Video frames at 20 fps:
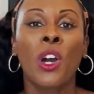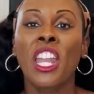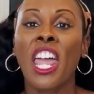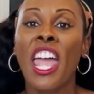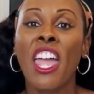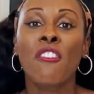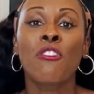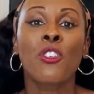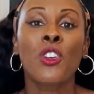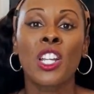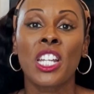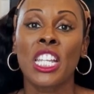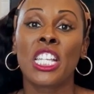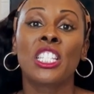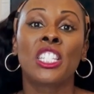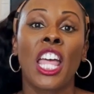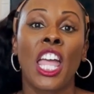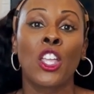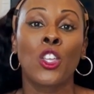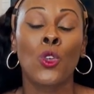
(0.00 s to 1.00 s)
whatever it
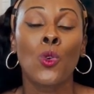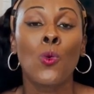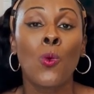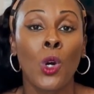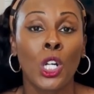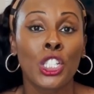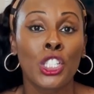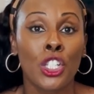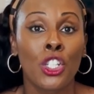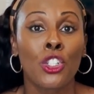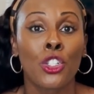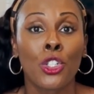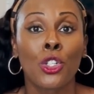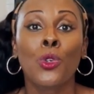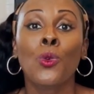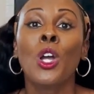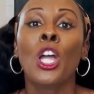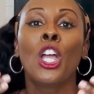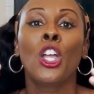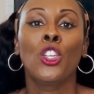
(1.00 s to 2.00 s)
is that you want to
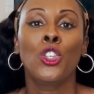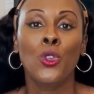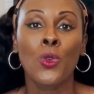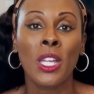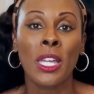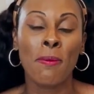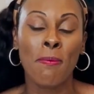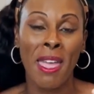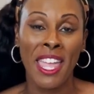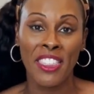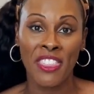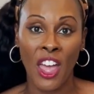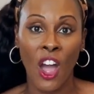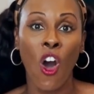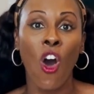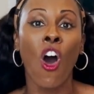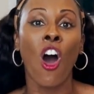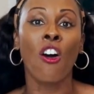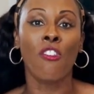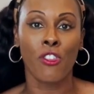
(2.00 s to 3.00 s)
do, you can make that
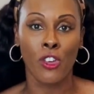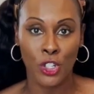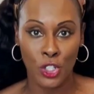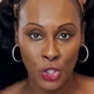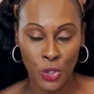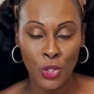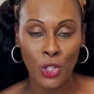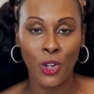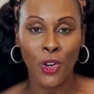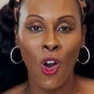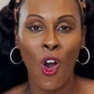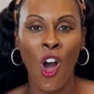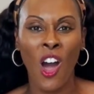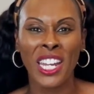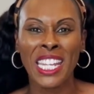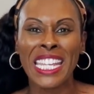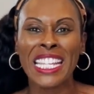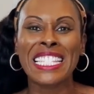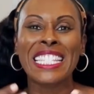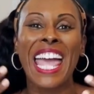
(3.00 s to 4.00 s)
offer to your
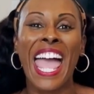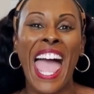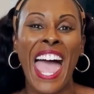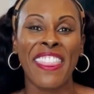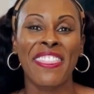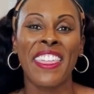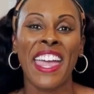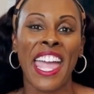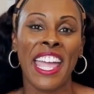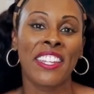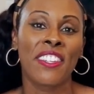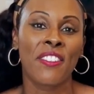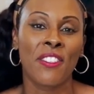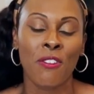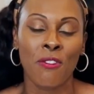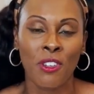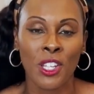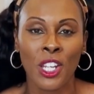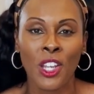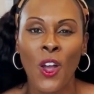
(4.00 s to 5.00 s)
audience at the end of
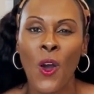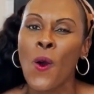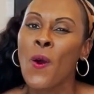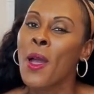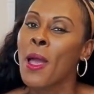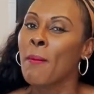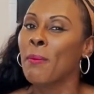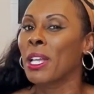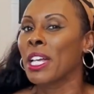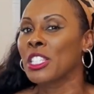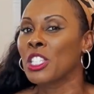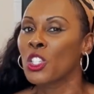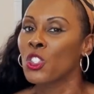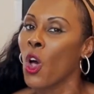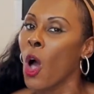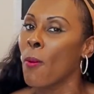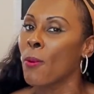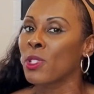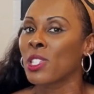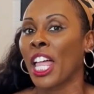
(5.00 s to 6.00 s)
the video because it's
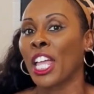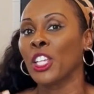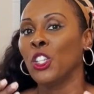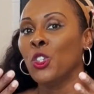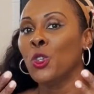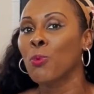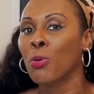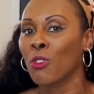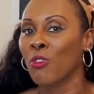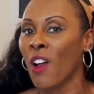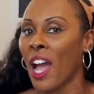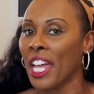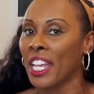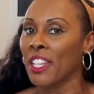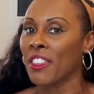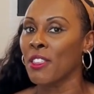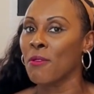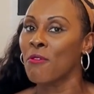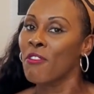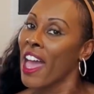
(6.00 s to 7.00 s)
almost like you
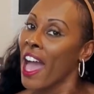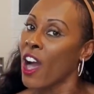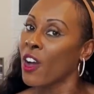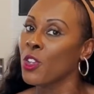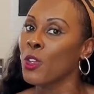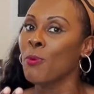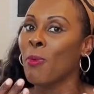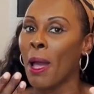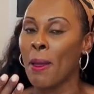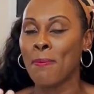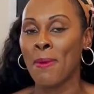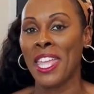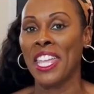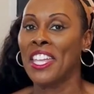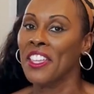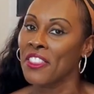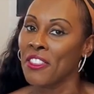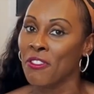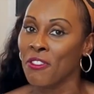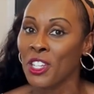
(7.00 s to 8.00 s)
provided them value by
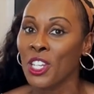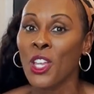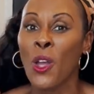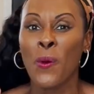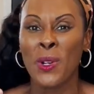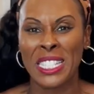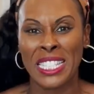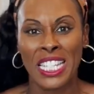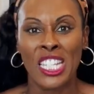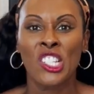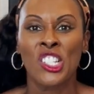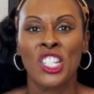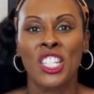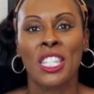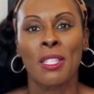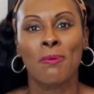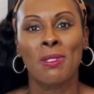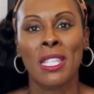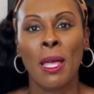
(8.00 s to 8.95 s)
making the video and teaching them